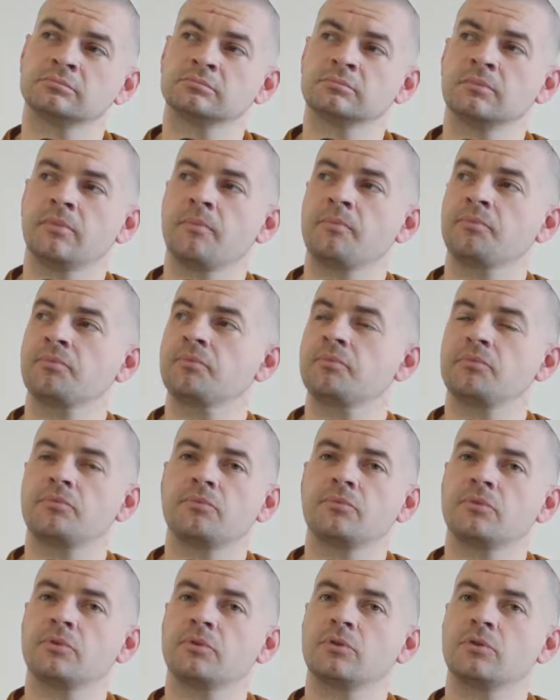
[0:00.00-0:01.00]
Is there
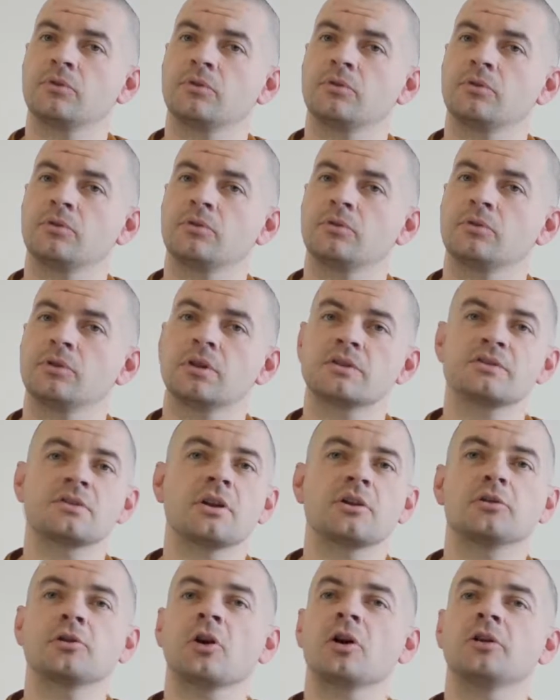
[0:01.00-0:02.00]
such a... There's
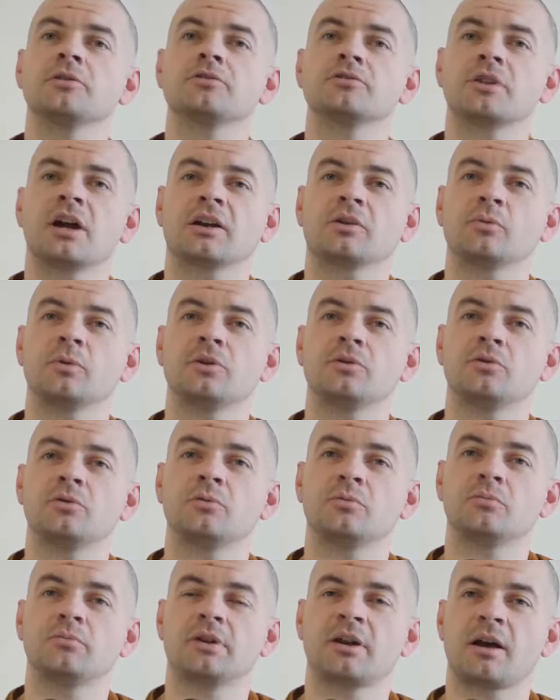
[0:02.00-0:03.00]
no contract when
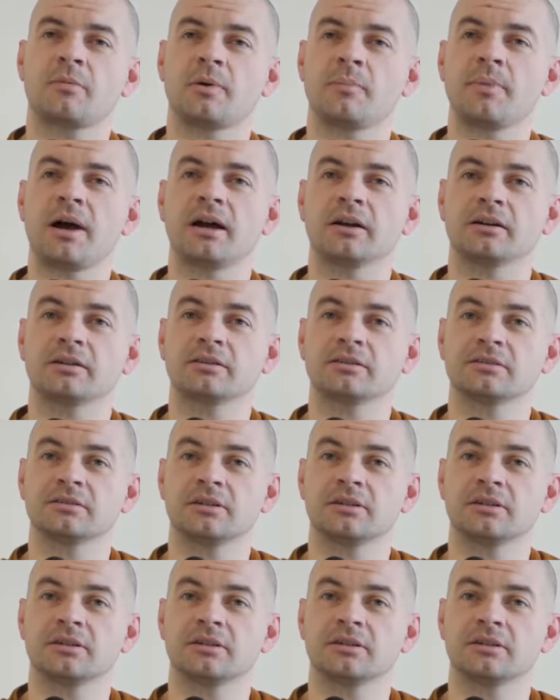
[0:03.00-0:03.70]
you become a monk.